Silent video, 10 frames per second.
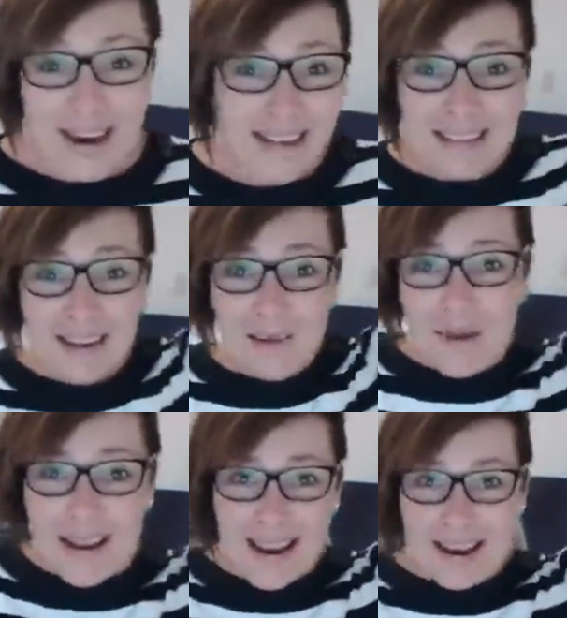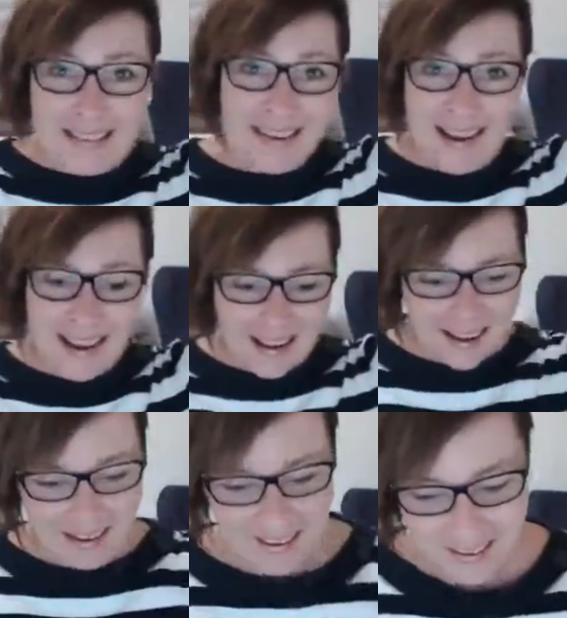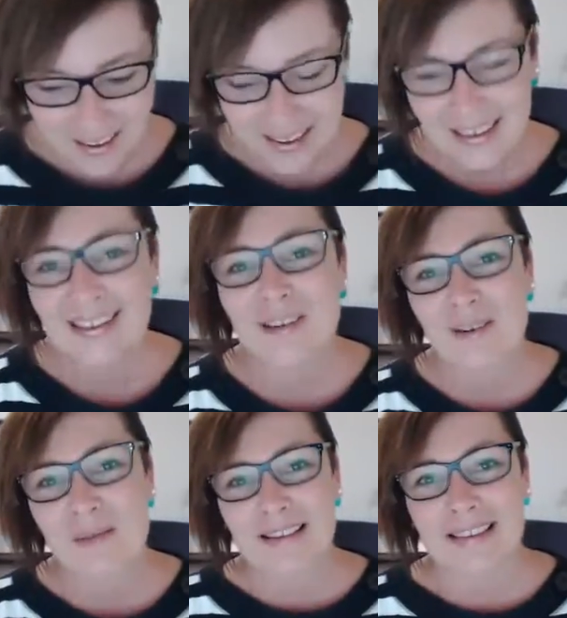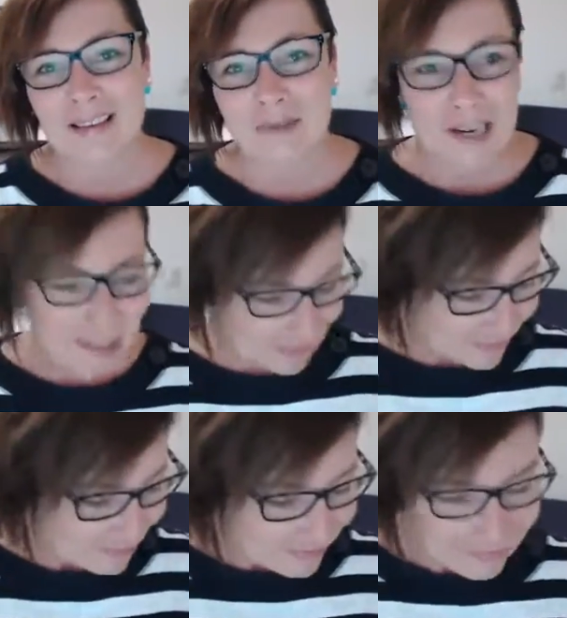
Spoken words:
and it's going to be, ta-da! Let's talk about celebration.